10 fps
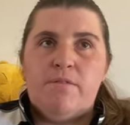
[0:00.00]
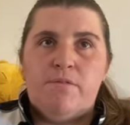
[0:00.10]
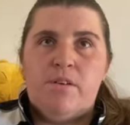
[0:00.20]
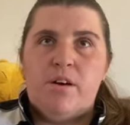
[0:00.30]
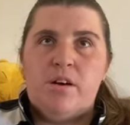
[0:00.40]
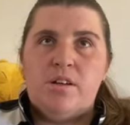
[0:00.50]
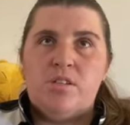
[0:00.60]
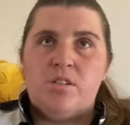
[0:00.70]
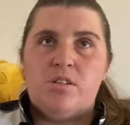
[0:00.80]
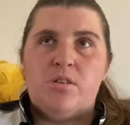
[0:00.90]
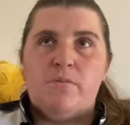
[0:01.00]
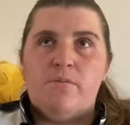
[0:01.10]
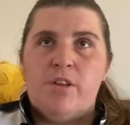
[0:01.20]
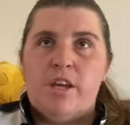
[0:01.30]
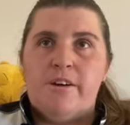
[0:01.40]
first
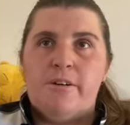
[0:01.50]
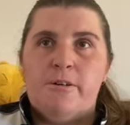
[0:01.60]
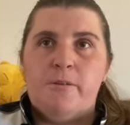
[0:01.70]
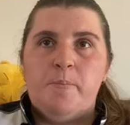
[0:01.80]
video